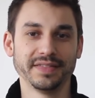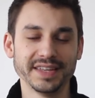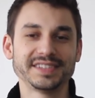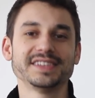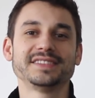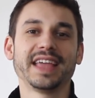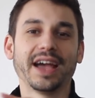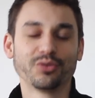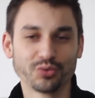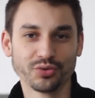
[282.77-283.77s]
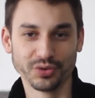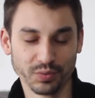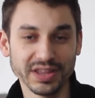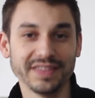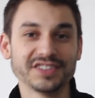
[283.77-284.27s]
This is the,
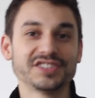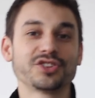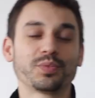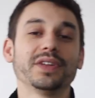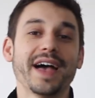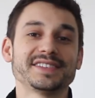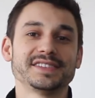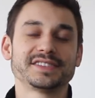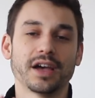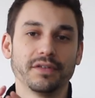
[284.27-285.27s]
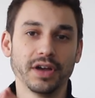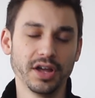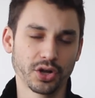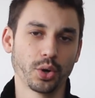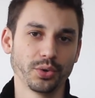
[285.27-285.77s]
really, this is the real essence of
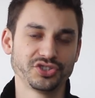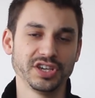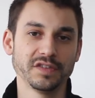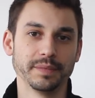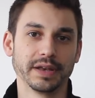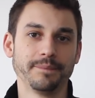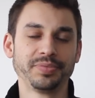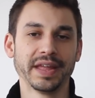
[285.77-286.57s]
goal achievement.